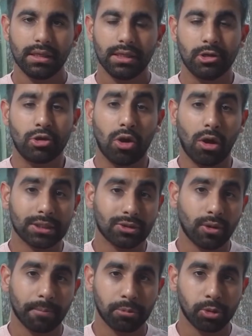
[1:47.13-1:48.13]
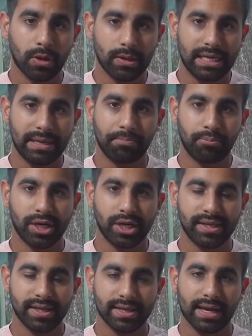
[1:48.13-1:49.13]
also employ deep breathing
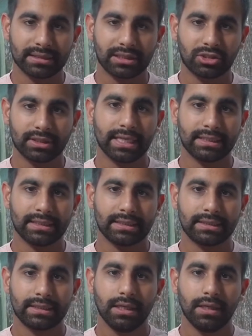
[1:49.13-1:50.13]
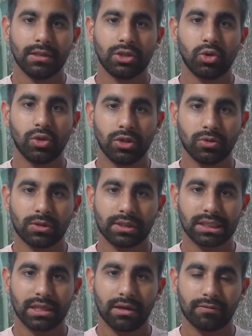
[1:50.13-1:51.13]
exercises to induce a
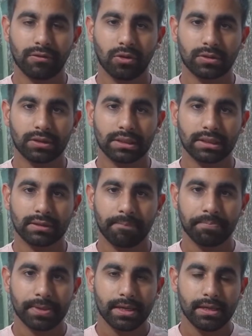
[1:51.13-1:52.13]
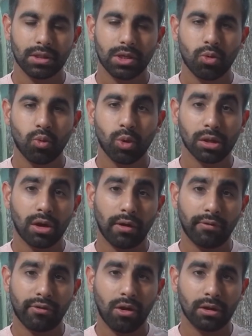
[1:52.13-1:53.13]
state of gnosis. We'll
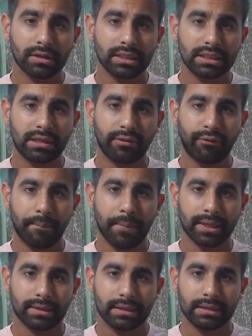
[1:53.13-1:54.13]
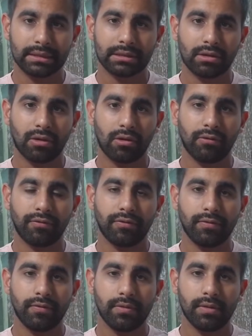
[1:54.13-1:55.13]
cover all these different methods of
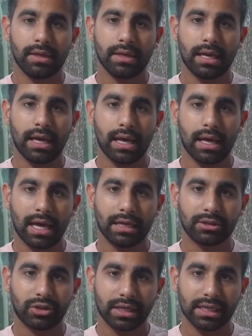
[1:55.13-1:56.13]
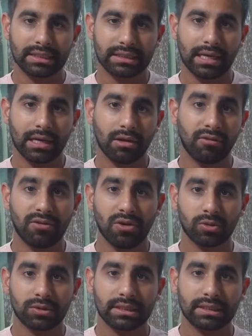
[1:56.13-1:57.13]
entering a state of
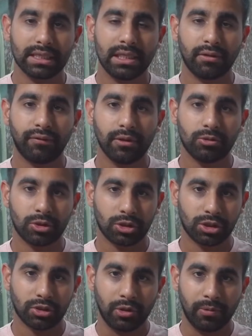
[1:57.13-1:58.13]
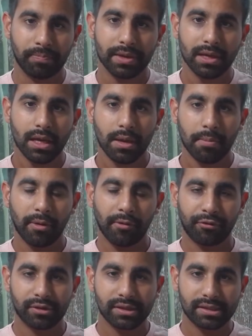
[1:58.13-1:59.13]
gnosis in a future show. But for the
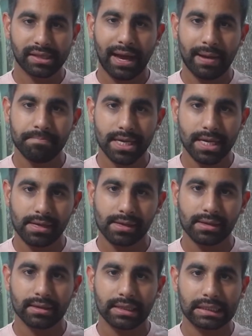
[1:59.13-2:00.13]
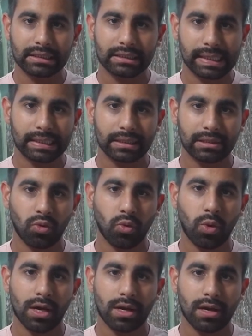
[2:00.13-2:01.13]
time being, let's stick to
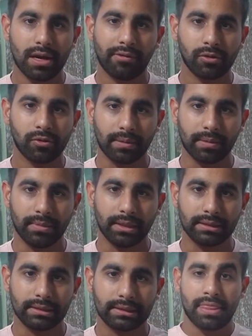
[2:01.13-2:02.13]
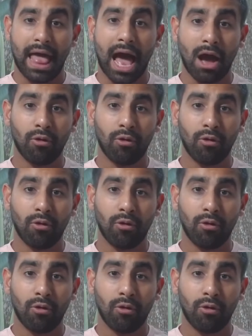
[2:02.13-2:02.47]
what Neville recommends. Now,